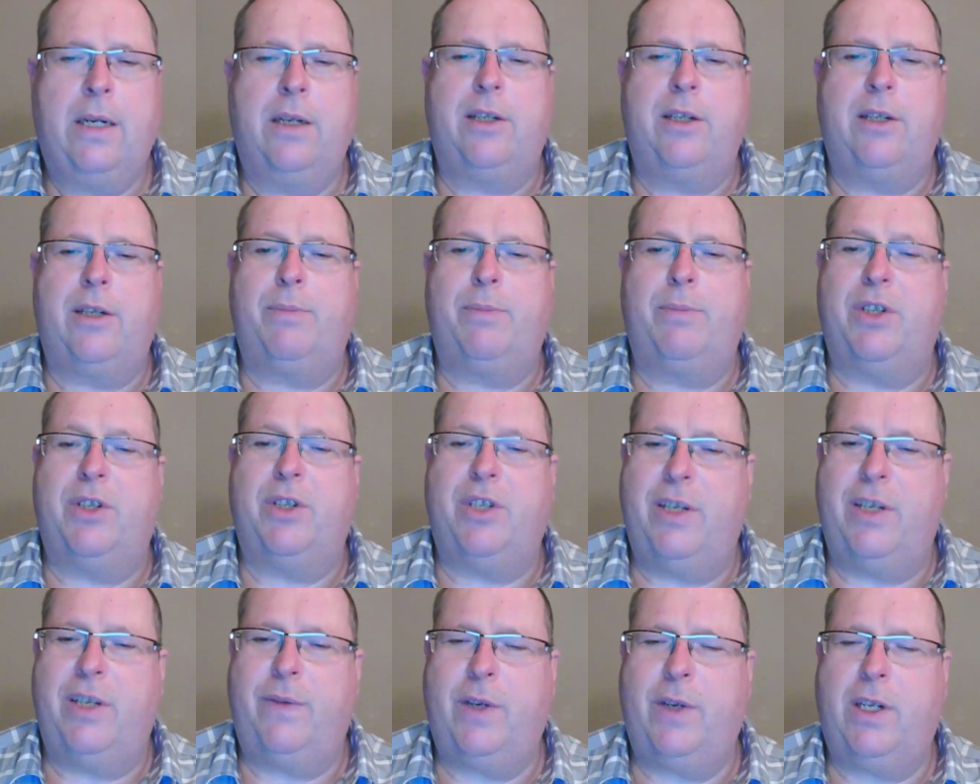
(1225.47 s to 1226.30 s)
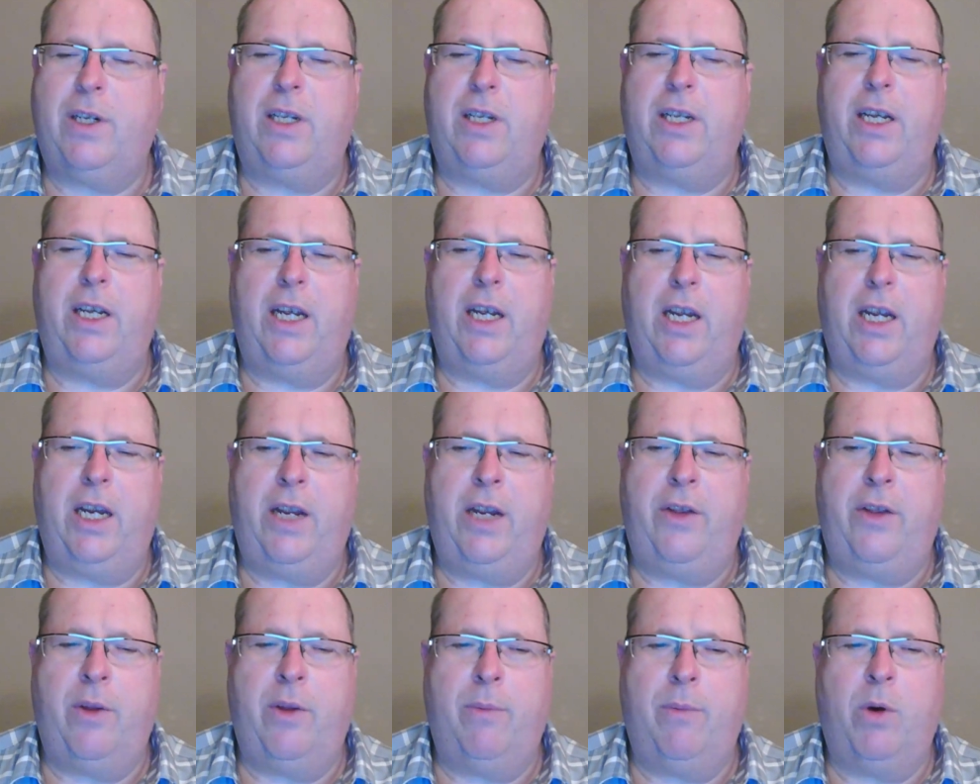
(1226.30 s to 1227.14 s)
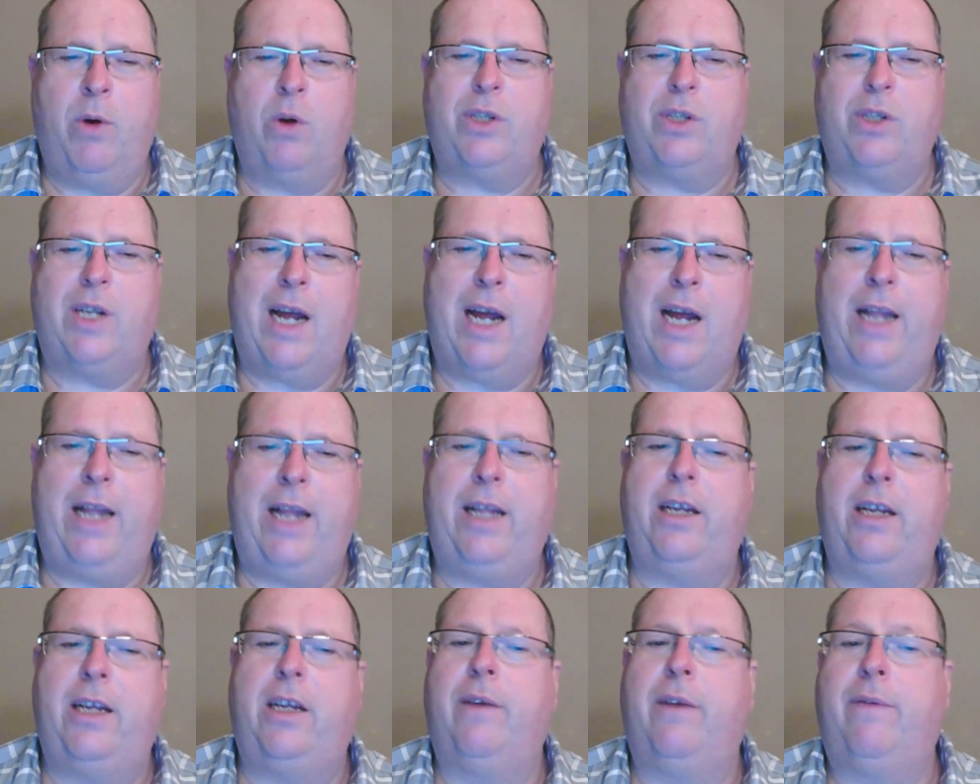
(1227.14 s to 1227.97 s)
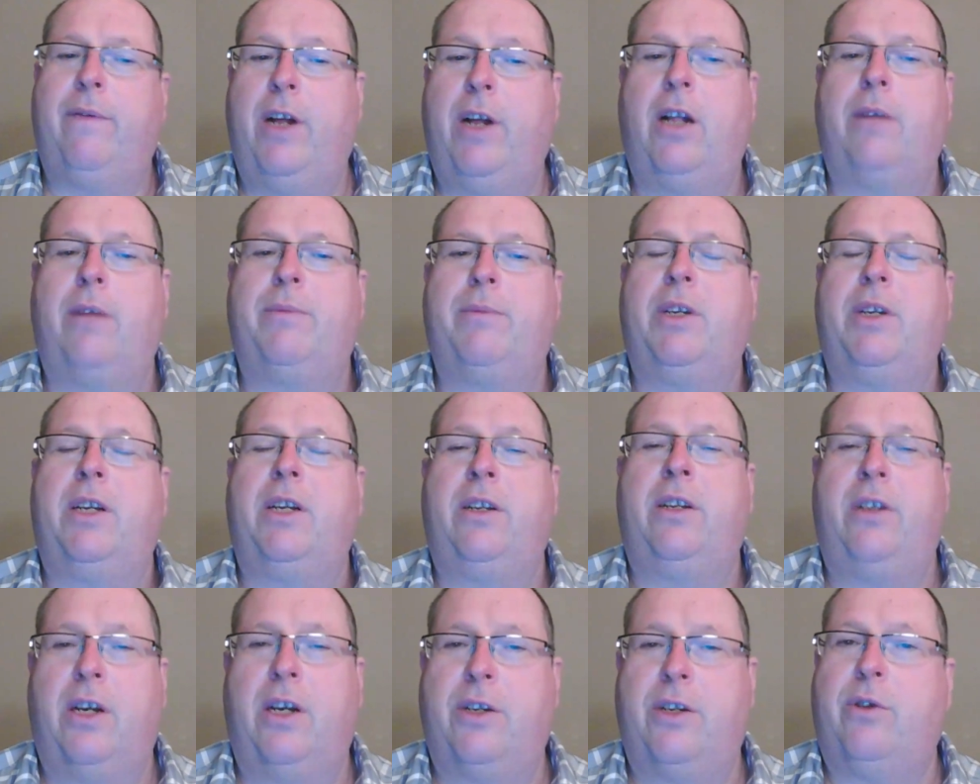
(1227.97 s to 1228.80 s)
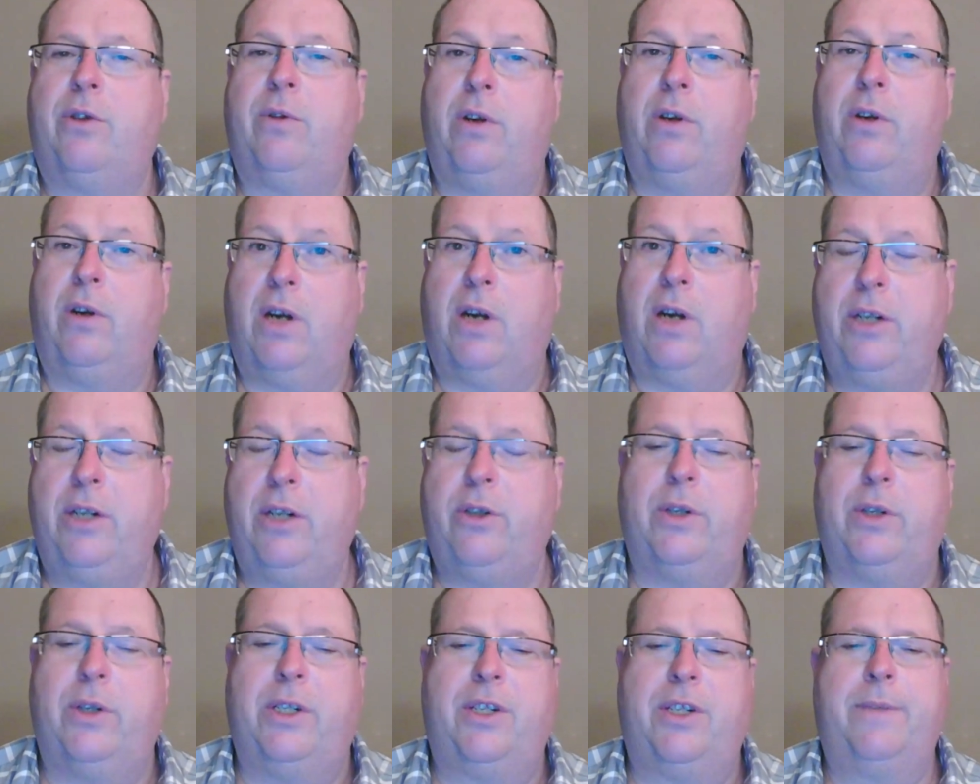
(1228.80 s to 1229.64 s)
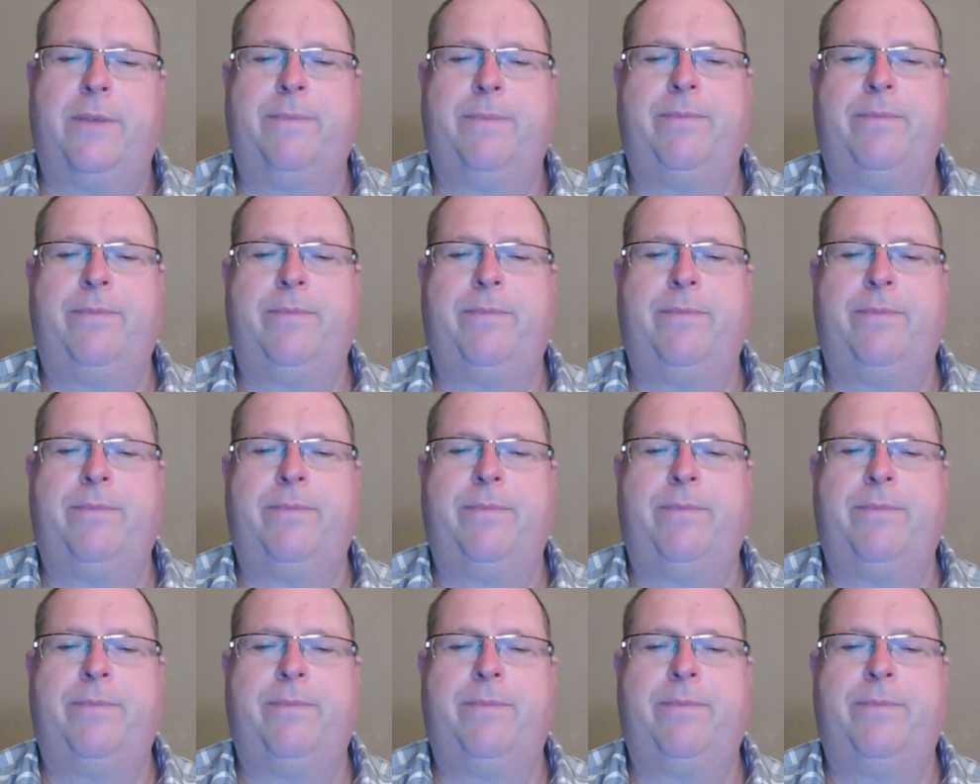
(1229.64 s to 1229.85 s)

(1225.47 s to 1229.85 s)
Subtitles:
specifically in the most highly developed industrial countries.